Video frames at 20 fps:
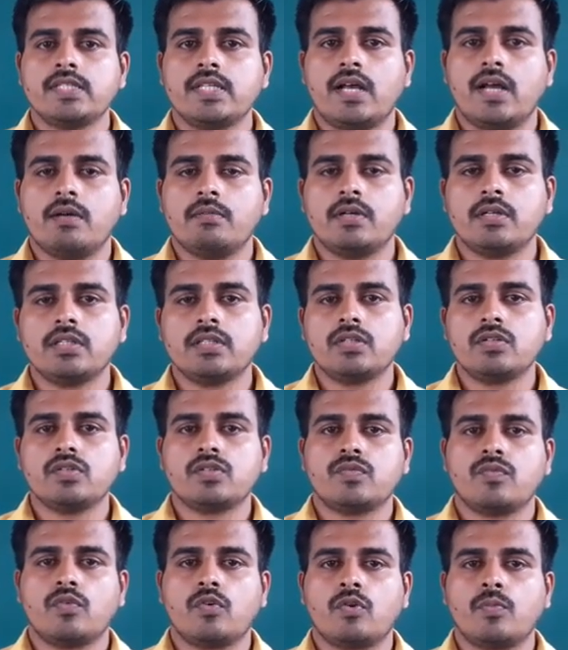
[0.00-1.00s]
Among
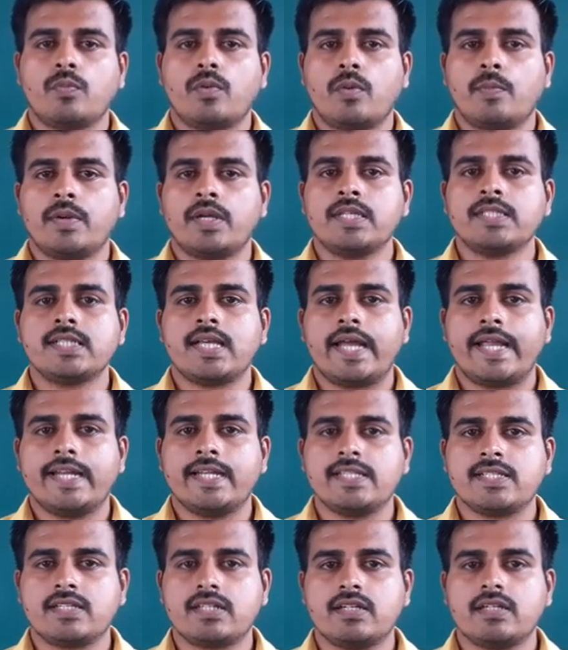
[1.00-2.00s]
those 4 properties I
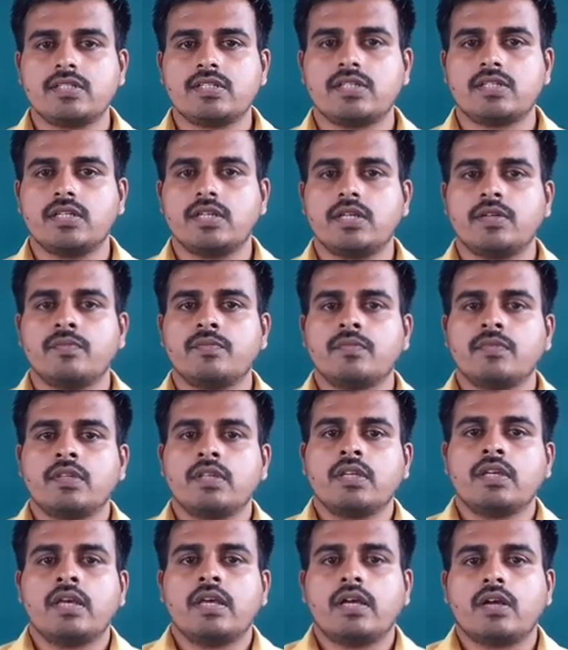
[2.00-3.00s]
discussed
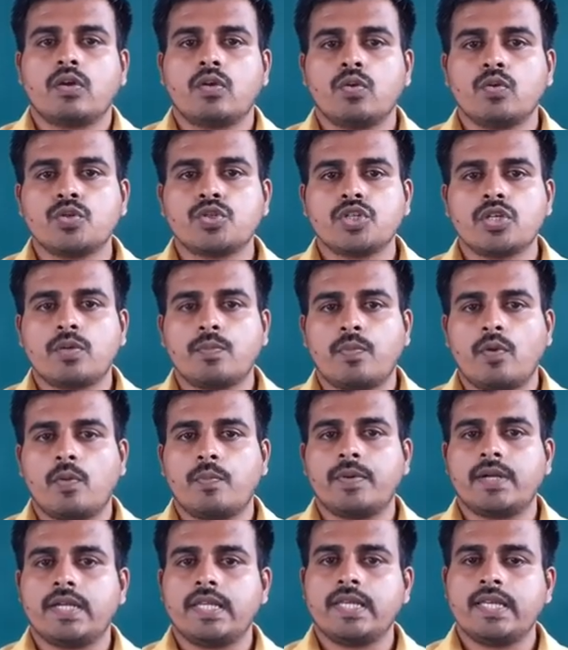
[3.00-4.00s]
closure
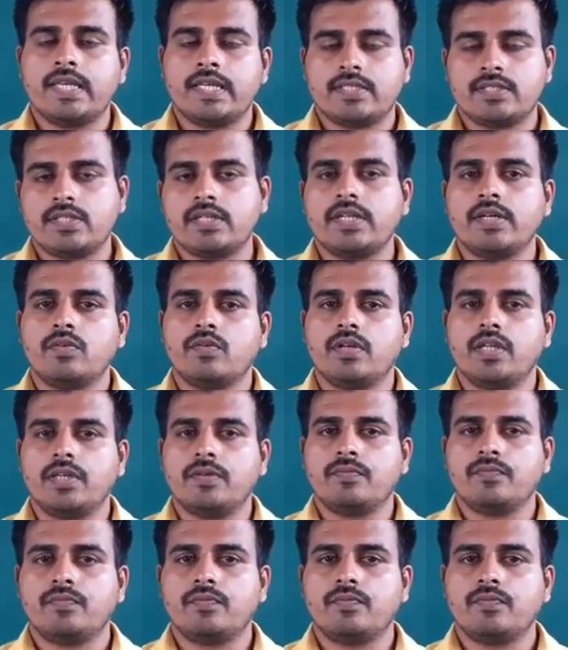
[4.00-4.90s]
property yesterday only.